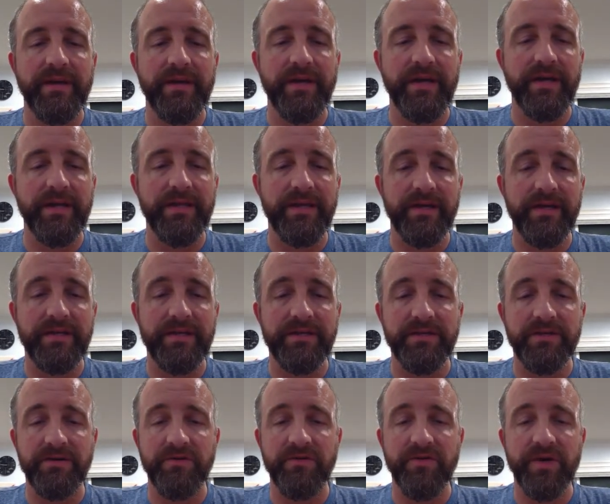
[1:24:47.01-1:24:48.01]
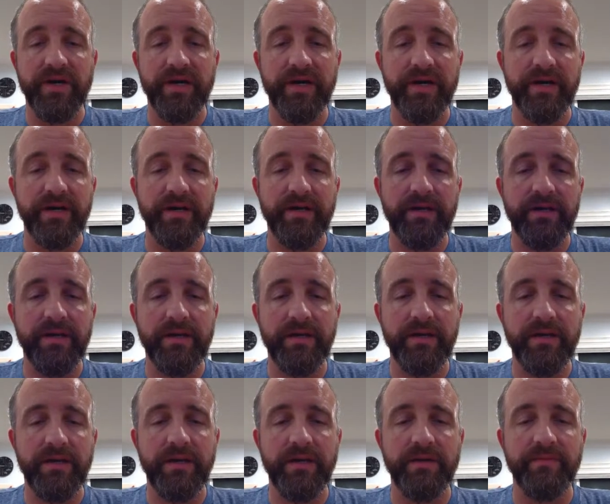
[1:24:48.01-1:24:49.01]
and then do
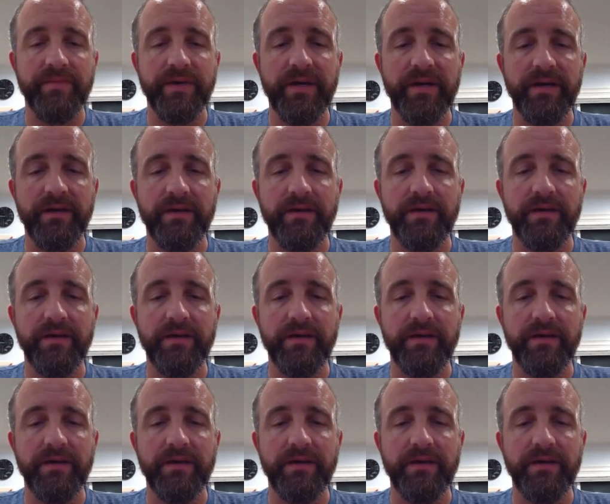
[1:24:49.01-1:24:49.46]
commit,